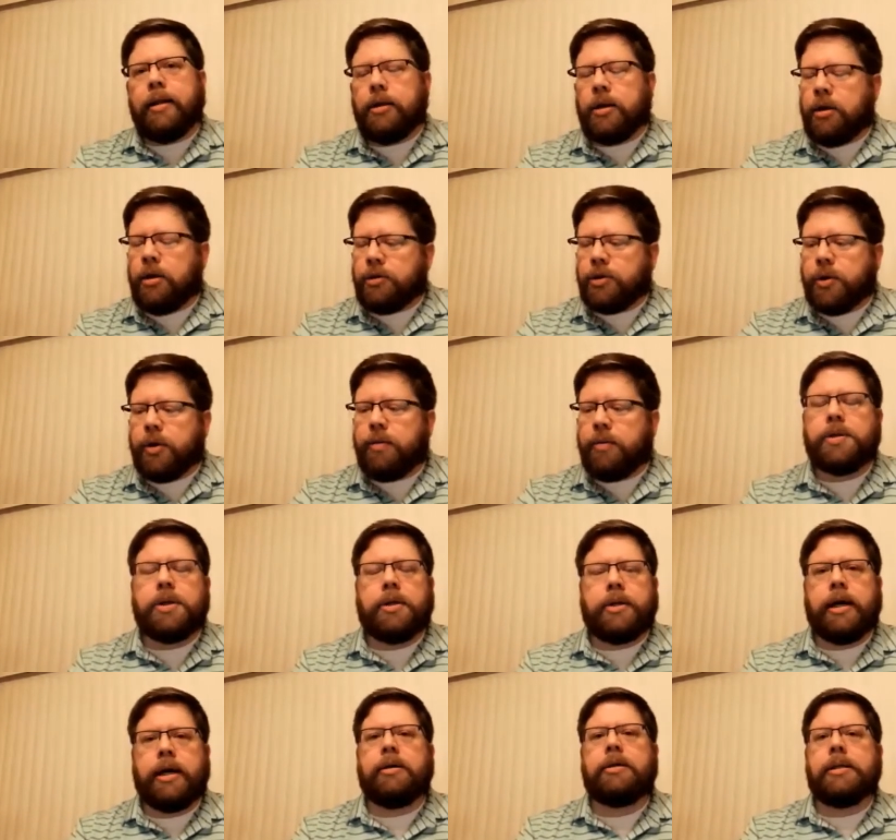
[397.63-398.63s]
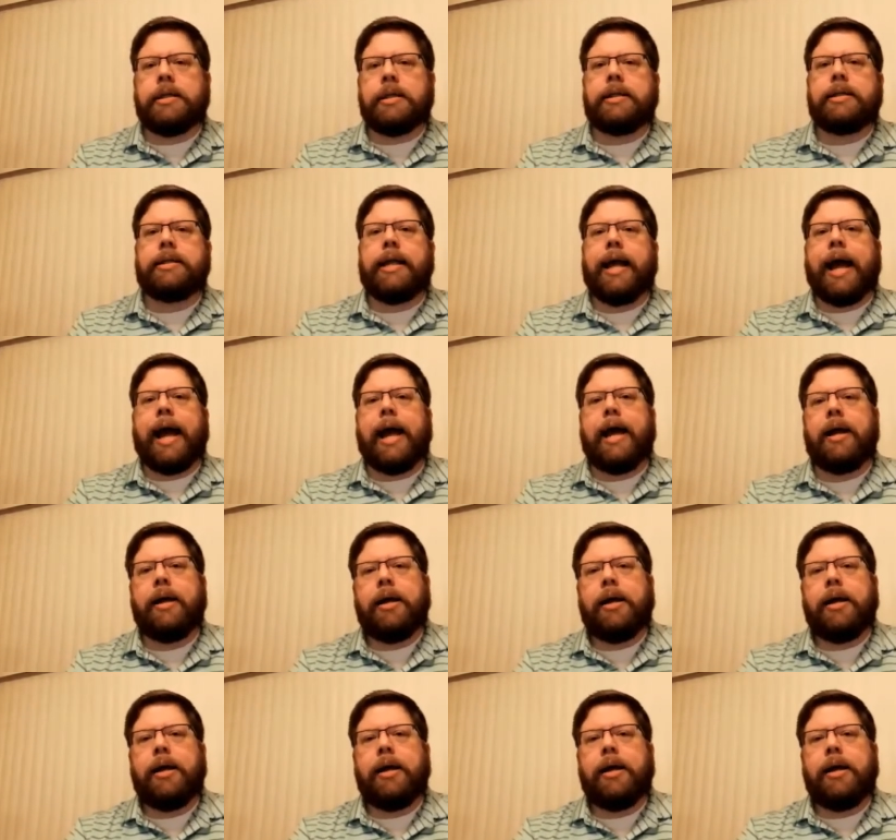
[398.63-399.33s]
You know, Scripture tells us that.